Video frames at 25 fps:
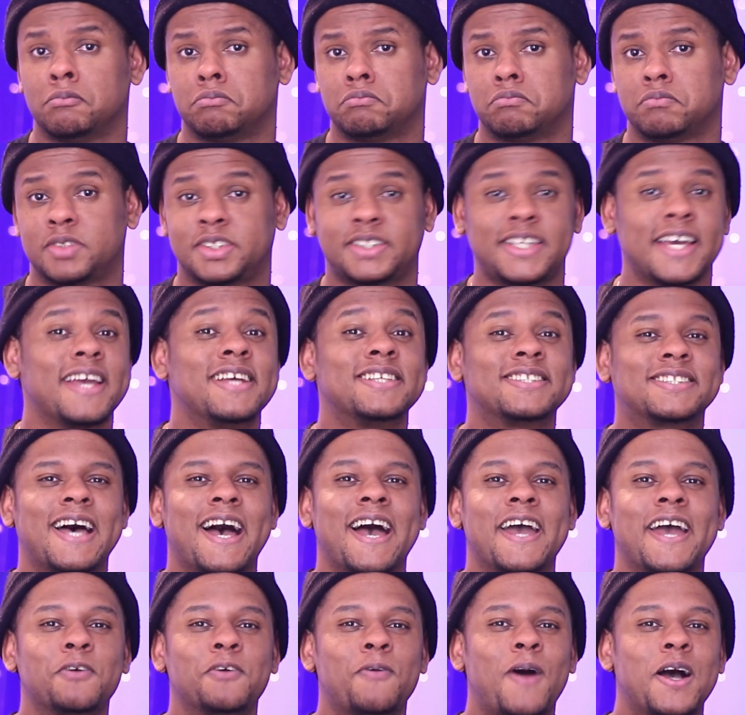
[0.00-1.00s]
Stay
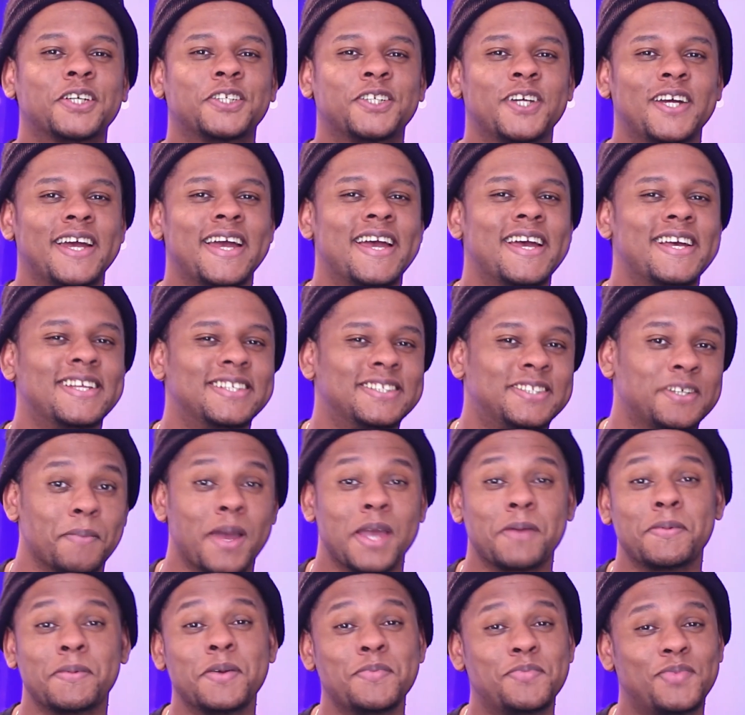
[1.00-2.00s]
inside, wash your hands,
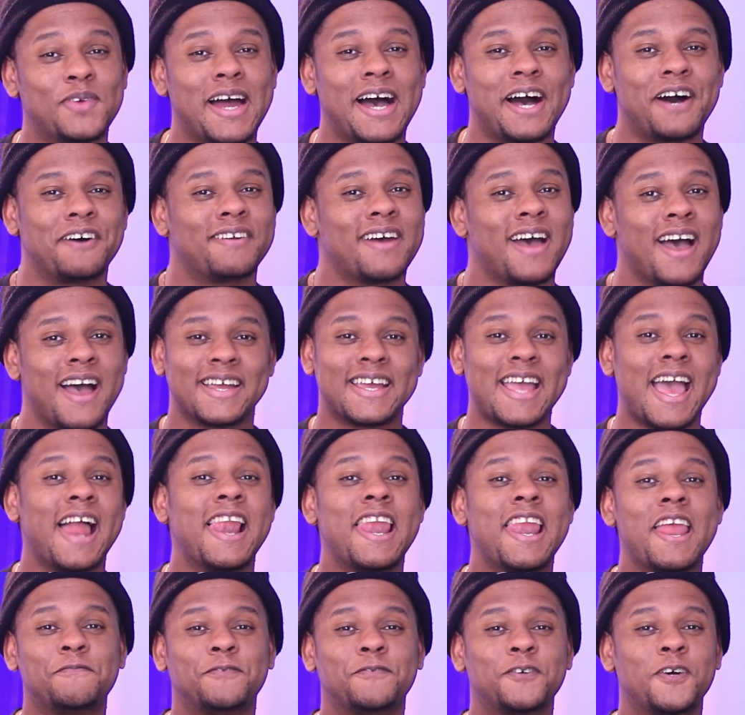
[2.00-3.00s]
make me proud.
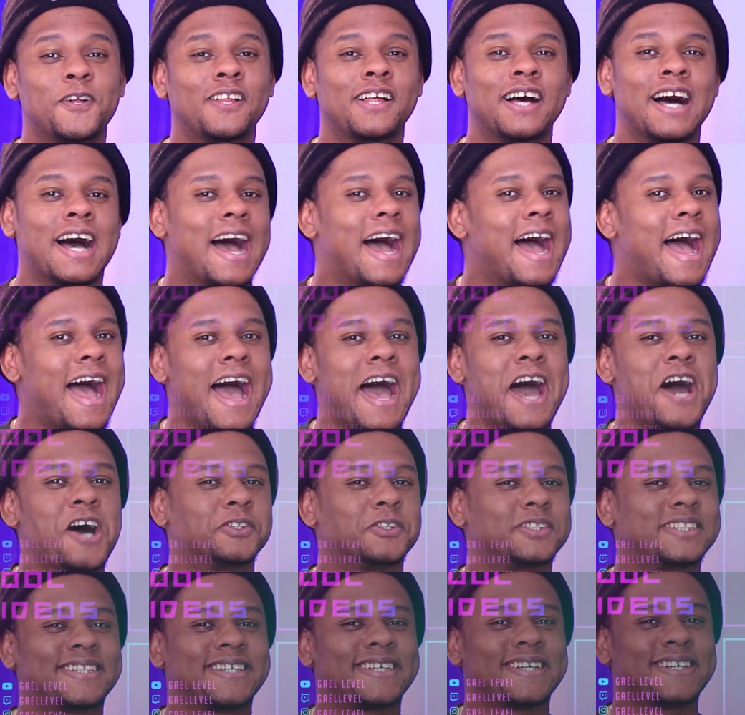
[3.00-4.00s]
Gael Level
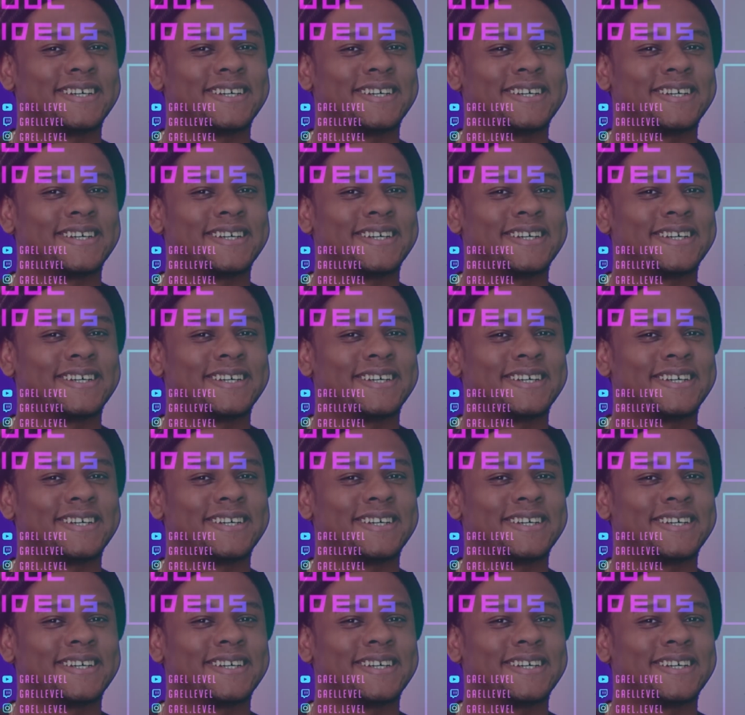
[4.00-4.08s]
out.